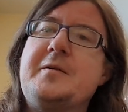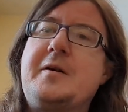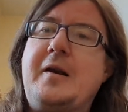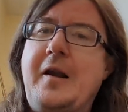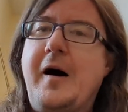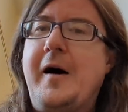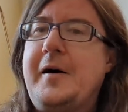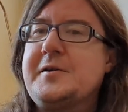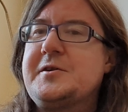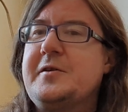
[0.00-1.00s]

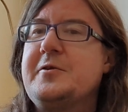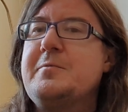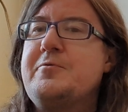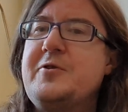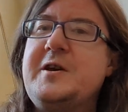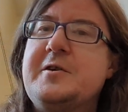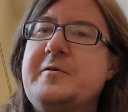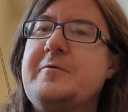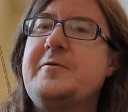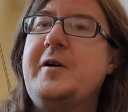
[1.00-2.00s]
class, a new breed
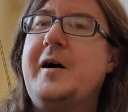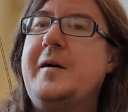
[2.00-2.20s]
of